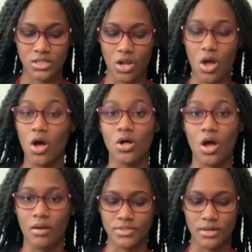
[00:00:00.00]
Not all
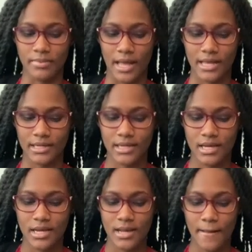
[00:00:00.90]
cops are bad.
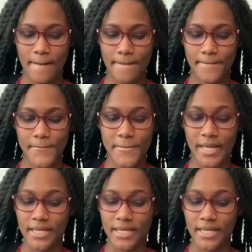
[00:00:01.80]
I